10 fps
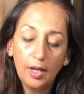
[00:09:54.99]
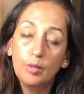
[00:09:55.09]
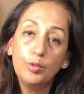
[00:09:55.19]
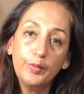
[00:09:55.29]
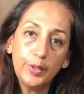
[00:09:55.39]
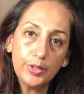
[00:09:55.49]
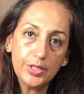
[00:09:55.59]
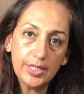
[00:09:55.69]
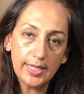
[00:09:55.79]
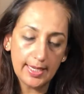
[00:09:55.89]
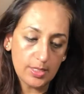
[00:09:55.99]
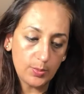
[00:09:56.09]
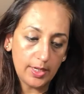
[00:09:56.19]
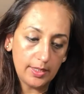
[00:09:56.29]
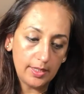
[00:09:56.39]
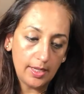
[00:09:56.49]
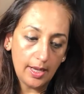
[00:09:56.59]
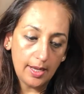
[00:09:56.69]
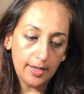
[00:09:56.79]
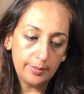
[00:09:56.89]
Moving on to the next one,
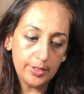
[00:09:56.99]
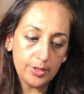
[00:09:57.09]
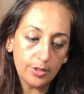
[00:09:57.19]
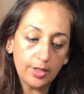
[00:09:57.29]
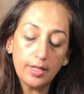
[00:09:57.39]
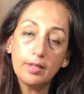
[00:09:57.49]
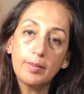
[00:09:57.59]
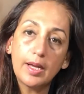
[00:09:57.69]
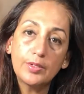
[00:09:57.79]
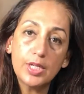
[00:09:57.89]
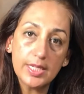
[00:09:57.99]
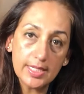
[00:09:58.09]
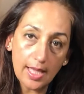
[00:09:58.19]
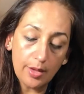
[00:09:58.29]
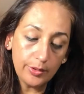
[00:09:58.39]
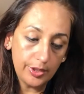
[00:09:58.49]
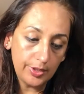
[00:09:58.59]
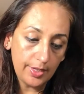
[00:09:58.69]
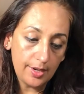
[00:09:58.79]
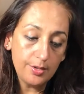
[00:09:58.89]
We're talking about South
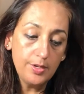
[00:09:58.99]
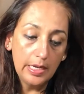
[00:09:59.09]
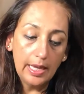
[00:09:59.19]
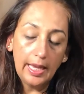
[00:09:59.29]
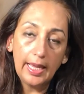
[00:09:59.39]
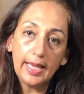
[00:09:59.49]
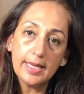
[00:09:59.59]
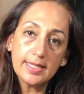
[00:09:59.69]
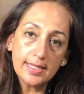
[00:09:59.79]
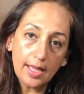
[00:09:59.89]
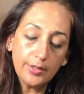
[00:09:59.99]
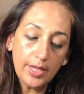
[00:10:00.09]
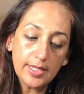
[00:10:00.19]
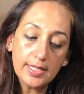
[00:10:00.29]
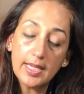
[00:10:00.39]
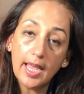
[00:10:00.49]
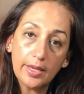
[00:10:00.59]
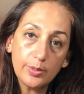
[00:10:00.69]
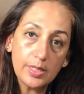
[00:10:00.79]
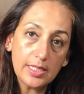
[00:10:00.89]
now, and South has the
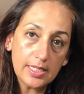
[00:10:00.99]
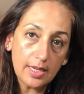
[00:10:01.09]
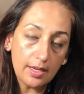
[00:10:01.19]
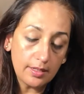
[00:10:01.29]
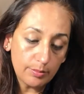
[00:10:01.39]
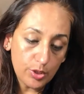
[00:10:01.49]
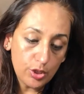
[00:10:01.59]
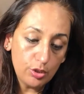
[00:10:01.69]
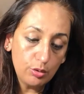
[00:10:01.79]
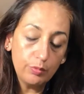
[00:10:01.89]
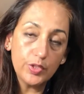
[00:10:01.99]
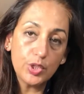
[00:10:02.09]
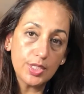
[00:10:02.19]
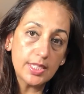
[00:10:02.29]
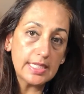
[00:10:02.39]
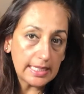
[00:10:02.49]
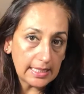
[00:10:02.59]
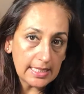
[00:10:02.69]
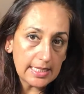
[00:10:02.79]
annual star number 2, which is the sickness